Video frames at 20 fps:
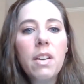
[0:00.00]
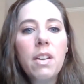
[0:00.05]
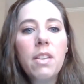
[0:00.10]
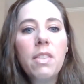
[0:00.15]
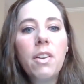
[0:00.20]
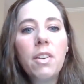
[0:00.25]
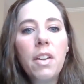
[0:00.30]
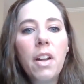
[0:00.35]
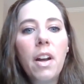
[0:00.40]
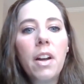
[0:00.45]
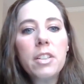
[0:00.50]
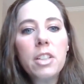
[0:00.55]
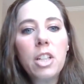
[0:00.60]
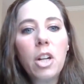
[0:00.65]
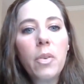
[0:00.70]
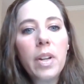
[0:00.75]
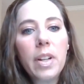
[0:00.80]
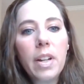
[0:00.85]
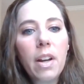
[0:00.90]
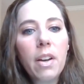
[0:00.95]
they're not
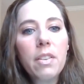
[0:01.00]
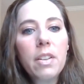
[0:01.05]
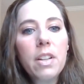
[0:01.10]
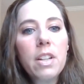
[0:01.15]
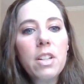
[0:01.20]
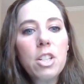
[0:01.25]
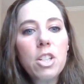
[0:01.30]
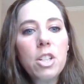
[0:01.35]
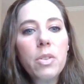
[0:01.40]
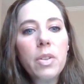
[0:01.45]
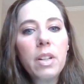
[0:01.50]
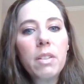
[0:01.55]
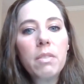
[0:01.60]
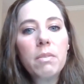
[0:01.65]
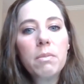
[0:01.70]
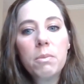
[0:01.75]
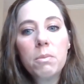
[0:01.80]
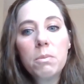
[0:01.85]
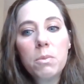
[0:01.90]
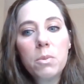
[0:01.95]
going out and
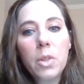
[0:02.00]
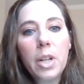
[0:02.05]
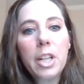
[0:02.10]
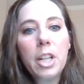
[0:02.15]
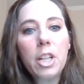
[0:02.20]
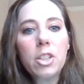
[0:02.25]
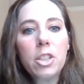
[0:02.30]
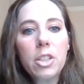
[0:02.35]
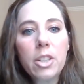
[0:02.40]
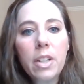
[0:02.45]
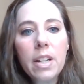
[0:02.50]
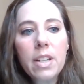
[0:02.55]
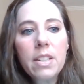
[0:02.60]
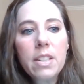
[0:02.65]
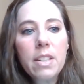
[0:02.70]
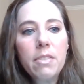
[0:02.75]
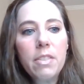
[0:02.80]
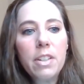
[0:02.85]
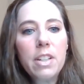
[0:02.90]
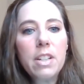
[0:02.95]
doing regular
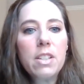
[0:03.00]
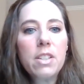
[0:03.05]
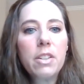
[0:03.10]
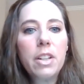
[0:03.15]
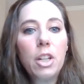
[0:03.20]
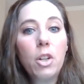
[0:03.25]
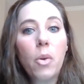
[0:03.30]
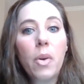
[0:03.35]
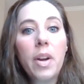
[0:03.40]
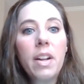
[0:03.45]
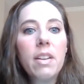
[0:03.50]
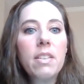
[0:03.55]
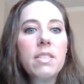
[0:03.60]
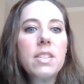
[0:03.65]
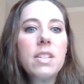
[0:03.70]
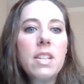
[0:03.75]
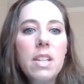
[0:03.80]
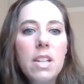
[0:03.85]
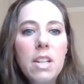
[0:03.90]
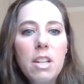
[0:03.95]
activities. Like going out
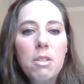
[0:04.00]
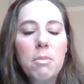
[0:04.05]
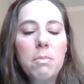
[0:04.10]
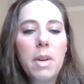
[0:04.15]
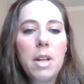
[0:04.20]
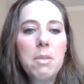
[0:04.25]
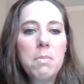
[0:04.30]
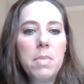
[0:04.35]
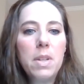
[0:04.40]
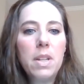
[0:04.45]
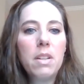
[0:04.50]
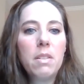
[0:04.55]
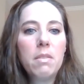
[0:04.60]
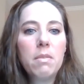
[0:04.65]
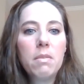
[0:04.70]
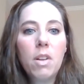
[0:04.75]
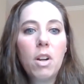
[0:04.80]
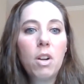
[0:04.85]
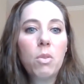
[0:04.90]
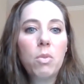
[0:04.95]
to eat might be
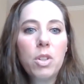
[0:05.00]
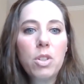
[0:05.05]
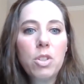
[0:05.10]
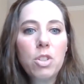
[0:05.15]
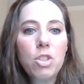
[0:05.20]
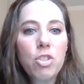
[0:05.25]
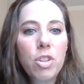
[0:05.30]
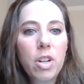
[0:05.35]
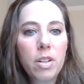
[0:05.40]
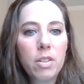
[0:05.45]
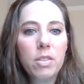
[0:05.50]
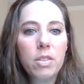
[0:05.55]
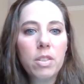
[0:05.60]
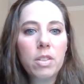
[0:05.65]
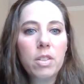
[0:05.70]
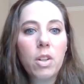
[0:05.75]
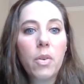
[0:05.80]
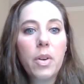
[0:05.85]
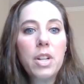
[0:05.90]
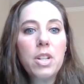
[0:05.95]
a real struggle,
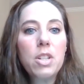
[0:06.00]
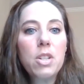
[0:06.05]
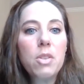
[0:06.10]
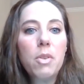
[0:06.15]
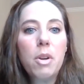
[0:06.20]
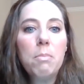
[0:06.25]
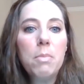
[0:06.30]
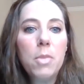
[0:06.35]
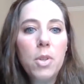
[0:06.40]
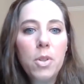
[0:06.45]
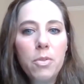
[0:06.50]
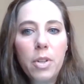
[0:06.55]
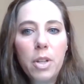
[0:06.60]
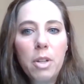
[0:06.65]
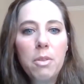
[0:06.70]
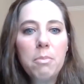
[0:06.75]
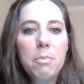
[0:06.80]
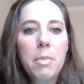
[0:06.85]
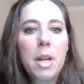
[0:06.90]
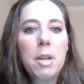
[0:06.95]
or going to a
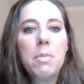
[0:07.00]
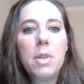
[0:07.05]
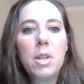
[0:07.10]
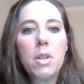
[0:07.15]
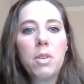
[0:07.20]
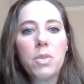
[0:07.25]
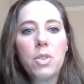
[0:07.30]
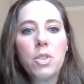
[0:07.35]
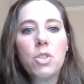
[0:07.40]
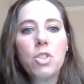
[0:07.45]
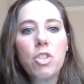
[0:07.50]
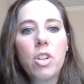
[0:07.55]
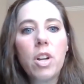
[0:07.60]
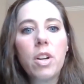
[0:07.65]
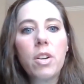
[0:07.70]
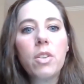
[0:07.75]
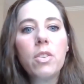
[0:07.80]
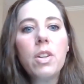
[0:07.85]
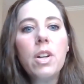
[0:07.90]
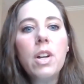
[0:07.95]
movie might be a real
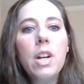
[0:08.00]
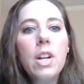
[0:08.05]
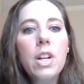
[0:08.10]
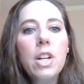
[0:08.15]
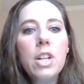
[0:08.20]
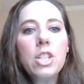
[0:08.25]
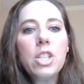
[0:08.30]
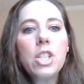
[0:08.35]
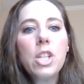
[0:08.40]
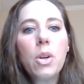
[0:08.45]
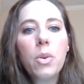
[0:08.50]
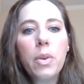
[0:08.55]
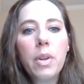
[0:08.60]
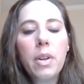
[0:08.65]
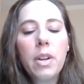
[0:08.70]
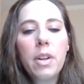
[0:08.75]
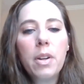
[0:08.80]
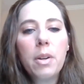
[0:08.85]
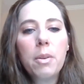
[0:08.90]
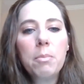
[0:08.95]
struggle. So
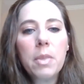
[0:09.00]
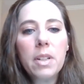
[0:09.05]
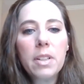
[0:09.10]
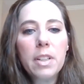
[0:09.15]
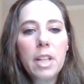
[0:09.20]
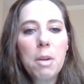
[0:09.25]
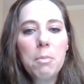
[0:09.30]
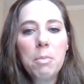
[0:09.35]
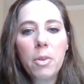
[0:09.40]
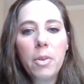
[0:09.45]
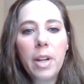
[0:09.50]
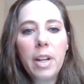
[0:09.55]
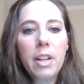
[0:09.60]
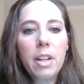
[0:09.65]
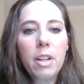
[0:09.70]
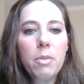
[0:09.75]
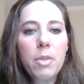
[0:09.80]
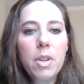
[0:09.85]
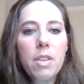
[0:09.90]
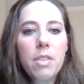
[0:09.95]

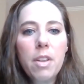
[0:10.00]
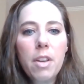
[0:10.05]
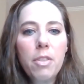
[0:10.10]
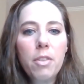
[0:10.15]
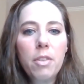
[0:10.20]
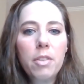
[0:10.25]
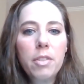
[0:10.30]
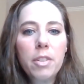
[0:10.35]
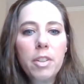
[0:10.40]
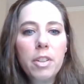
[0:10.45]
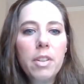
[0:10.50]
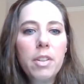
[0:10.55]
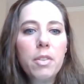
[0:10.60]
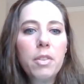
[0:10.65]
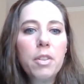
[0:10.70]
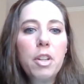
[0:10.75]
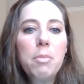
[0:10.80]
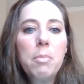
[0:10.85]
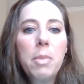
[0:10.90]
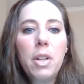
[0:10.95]
collaborating with other,
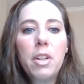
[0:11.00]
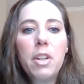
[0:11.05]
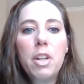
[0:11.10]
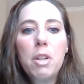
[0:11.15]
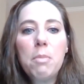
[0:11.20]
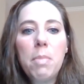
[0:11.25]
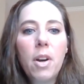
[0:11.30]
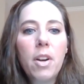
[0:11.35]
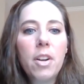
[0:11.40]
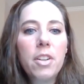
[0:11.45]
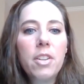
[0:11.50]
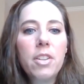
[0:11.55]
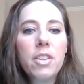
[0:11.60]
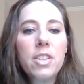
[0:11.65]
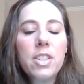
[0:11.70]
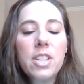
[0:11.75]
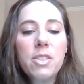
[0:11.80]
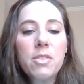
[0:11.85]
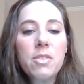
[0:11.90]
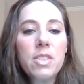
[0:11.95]
community
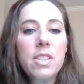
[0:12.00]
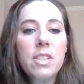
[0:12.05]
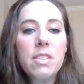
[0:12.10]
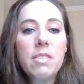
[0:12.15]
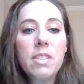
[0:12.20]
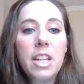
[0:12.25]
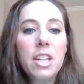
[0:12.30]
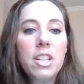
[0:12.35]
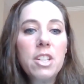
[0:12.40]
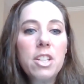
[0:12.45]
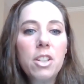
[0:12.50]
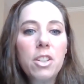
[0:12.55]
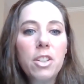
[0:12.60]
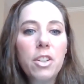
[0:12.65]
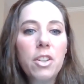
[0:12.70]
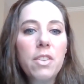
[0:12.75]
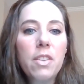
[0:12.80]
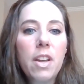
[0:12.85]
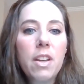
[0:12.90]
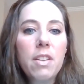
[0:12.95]
partners, it was neat to
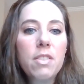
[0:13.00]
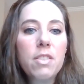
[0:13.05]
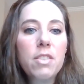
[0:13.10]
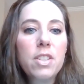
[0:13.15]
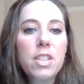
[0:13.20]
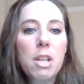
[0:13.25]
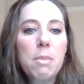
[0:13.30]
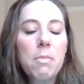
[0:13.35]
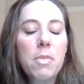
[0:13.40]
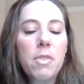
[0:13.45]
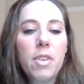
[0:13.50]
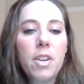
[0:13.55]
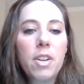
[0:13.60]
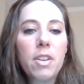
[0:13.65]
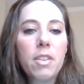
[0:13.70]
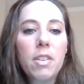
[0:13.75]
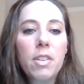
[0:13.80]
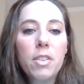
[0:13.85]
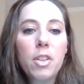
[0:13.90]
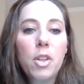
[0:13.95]
learn that there's some of
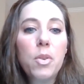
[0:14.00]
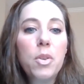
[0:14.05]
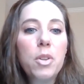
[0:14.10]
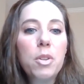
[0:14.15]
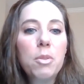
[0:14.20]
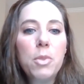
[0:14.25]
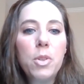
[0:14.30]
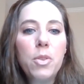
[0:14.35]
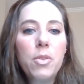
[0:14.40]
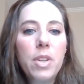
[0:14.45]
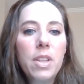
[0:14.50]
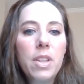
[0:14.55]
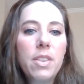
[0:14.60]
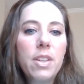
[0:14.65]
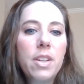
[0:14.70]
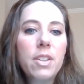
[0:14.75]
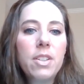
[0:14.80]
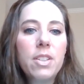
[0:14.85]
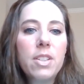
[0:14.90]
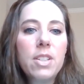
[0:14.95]
our local movie
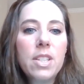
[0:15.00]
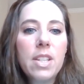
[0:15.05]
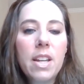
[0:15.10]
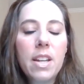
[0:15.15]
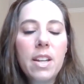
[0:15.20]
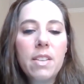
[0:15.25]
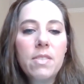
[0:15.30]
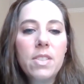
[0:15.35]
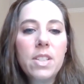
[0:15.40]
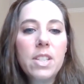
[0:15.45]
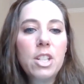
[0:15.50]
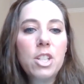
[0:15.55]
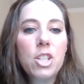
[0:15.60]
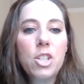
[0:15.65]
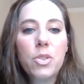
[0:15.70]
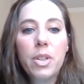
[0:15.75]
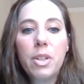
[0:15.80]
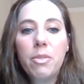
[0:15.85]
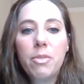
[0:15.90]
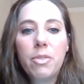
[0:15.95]
theaters that have
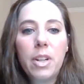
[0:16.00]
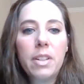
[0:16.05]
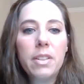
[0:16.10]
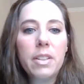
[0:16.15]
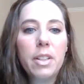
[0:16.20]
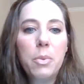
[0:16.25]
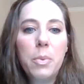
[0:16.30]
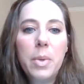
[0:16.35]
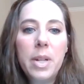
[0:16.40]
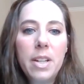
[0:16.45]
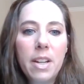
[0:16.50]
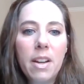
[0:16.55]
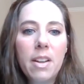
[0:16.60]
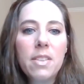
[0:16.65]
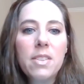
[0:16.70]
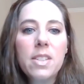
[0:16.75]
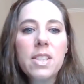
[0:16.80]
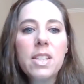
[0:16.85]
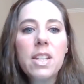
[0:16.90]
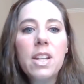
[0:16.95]
sensory friendly
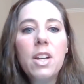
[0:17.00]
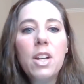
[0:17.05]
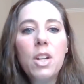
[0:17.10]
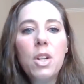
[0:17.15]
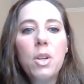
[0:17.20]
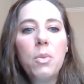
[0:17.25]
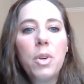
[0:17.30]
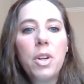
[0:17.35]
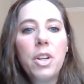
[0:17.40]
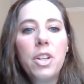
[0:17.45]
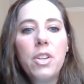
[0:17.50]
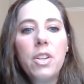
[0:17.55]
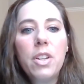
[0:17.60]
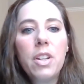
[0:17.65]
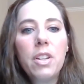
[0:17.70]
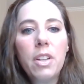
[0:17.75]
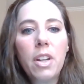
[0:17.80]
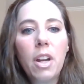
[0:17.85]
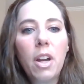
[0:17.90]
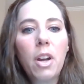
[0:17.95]
weekends where you
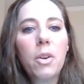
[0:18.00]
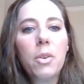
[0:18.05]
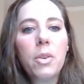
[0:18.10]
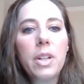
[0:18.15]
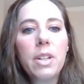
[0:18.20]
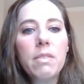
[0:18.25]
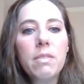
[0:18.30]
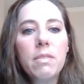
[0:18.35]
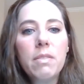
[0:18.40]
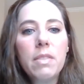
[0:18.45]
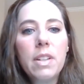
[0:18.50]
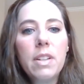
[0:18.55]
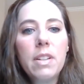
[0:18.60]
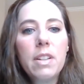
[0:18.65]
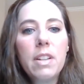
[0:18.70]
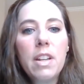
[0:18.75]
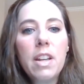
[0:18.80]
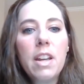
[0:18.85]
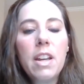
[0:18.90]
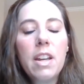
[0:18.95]
can go and
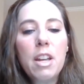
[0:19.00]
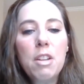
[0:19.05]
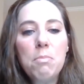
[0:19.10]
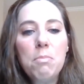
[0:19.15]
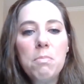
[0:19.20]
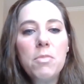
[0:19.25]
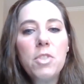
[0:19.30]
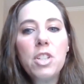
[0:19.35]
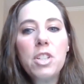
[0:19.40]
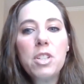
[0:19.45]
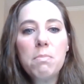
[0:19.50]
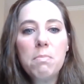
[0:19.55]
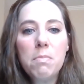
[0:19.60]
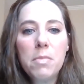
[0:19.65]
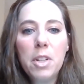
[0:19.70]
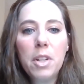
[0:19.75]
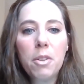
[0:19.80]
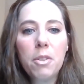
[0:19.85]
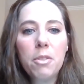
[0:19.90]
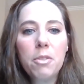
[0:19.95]
just,
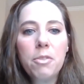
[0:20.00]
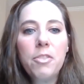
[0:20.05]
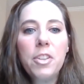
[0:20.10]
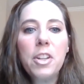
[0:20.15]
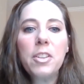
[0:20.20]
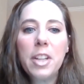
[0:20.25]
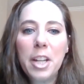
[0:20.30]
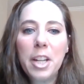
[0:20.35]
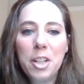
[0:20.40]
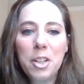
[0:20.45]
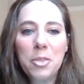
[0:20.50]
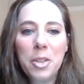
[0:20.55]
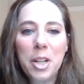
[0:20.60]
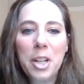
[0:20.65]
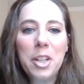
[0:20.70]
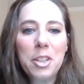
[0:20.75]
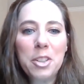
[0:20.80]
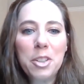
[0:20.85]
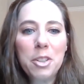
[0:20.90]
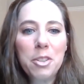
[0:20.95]
feel like a
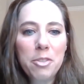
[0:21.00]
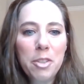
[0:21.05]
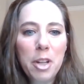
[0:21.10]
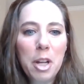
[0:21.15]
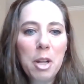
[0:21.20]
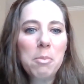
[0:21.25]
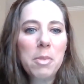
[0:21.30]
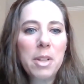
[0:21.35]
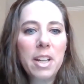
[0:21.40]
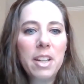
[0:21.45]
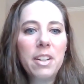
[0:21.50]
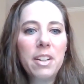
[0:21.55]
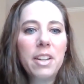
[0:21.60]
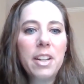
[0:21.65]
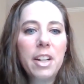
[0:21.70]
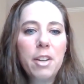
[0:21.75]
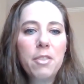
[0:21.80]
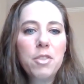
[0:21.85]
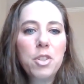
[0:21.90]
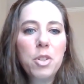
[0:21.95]
regular family and not
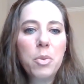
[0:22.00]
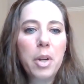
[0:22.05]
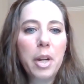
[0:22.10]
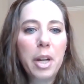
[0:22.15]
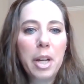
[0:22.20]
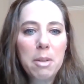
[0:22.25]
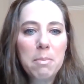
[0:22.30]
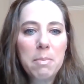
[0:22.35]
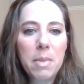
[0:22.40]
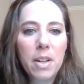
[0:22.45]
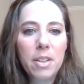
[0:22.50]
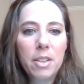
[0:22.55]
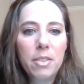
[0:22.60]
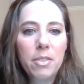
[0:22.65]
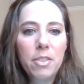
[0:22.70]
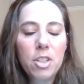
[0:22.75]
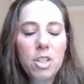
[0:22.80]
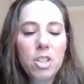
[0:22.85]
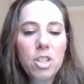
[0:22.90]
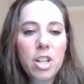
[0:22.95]
have to worry about if
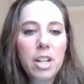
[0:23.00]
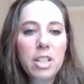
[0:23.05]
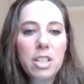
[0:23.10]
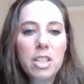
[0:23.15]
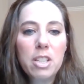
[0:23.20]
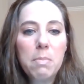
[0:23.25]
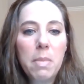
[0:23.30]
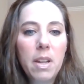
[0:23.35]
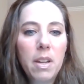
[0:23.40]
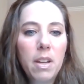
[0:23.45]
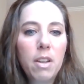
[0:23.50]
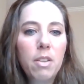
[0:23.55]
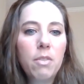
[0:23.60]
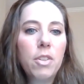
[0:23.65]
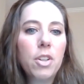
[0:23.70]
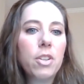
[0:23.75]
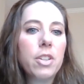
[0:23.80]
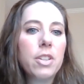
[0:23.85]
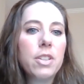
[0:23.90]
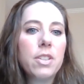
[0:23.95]
your child's
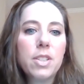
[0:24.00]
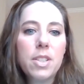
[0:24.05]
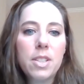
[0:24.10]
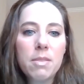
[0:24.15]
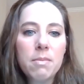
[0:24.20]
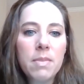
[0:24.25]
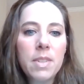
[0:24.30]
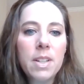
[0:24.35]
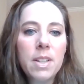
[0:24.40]
behavior is,